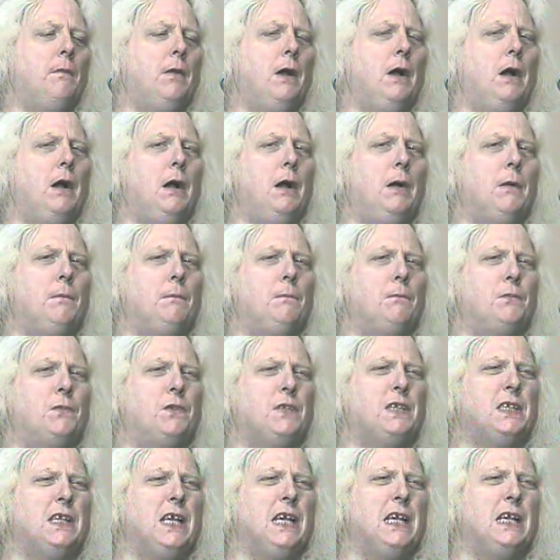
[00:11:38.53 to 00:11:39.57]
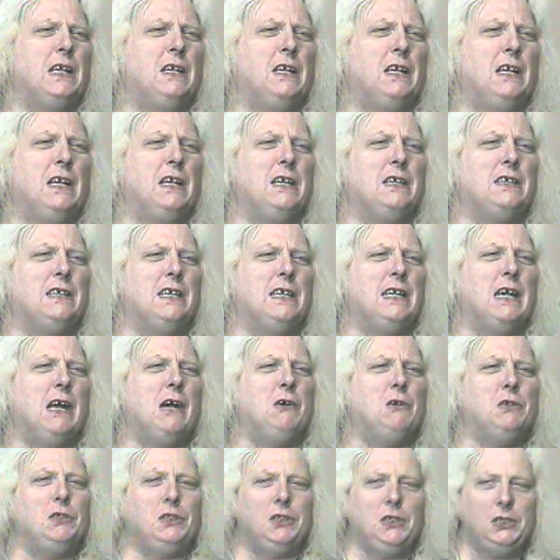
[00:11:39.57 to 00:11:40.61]
um, psycho-
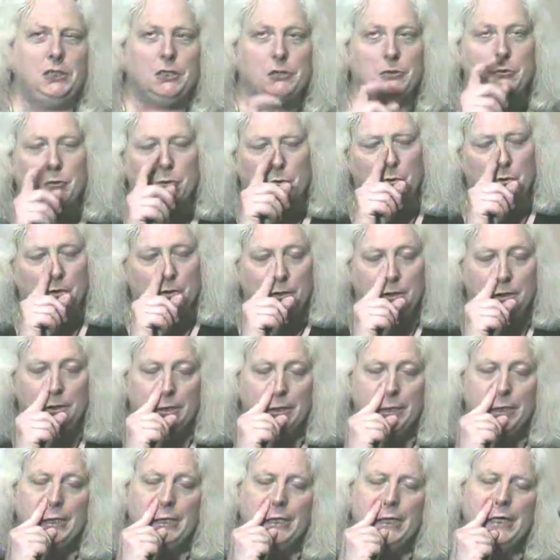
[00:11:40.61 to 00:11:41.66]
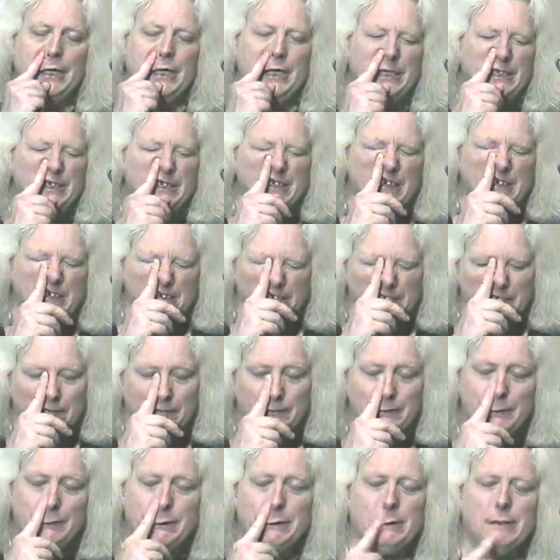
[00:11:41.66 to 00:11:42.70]
psychology score, and uh,
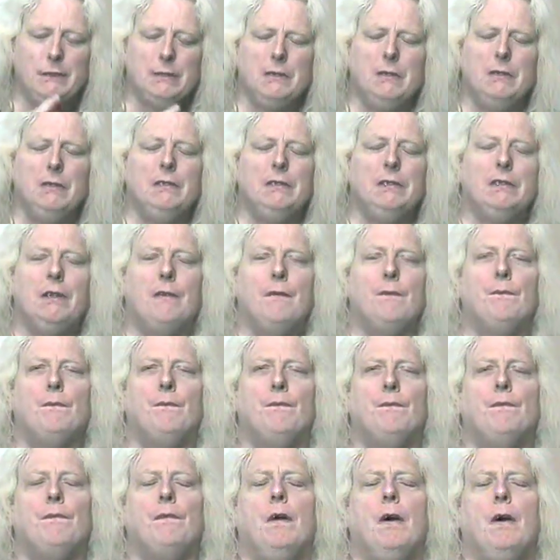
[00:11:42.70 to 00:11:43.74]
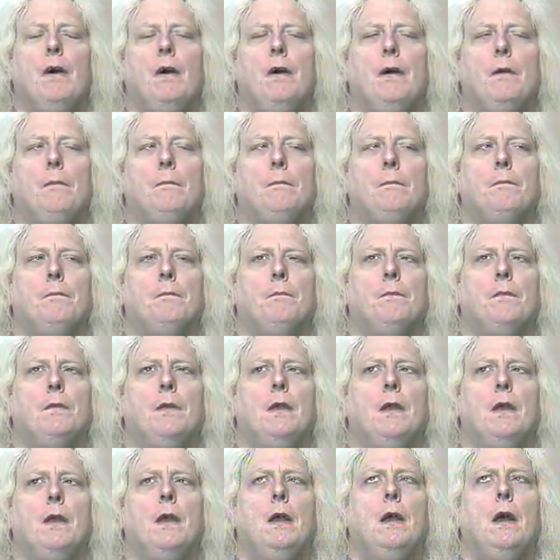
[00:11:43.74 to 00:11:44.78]
what is it called? A um,
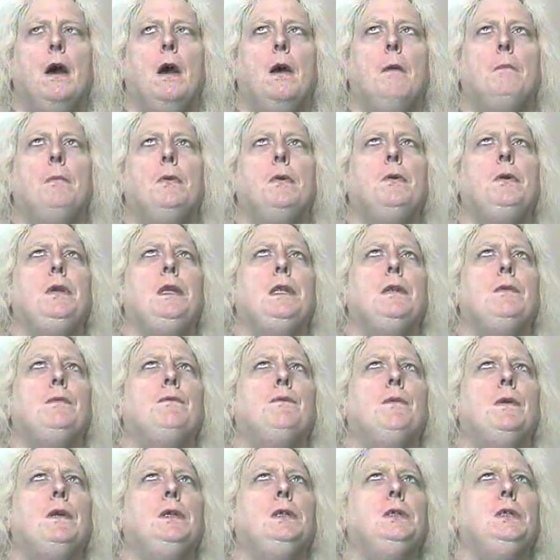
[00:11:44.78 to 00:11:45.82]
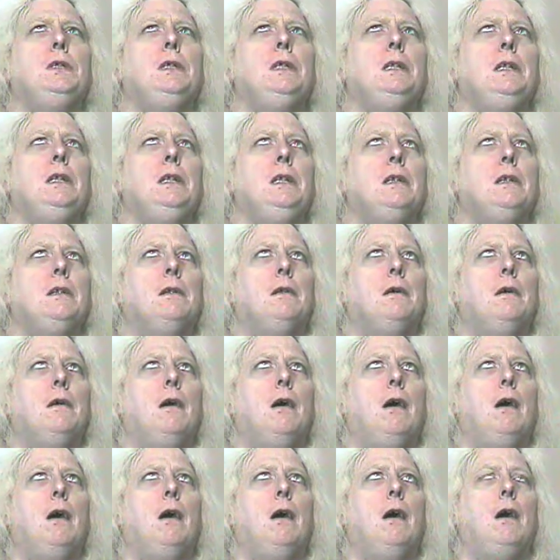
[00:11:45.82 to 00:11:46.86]
ability to function,
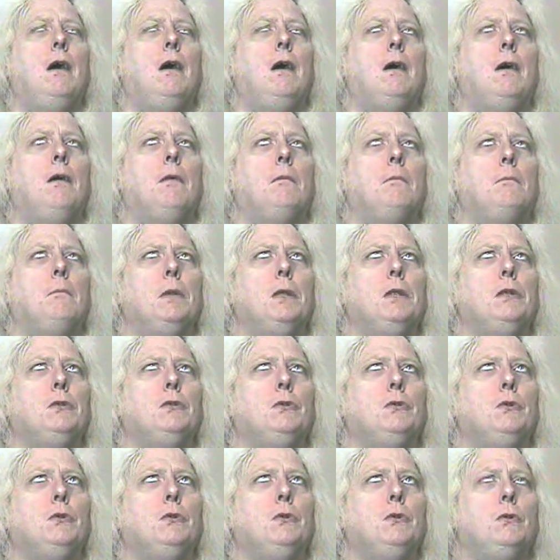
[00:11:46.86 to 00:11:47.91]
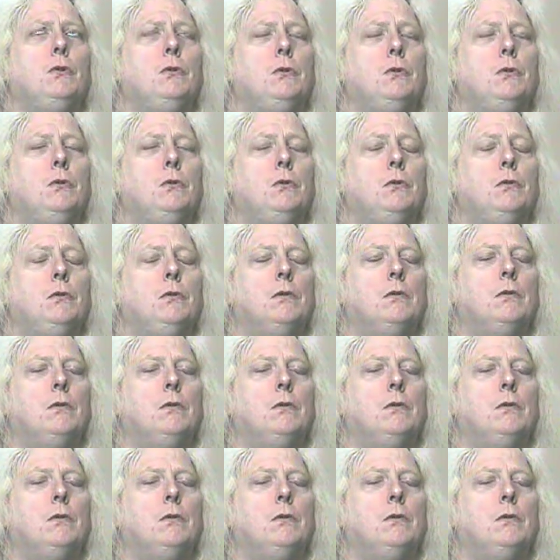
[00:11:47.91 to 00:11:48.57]
uh, mental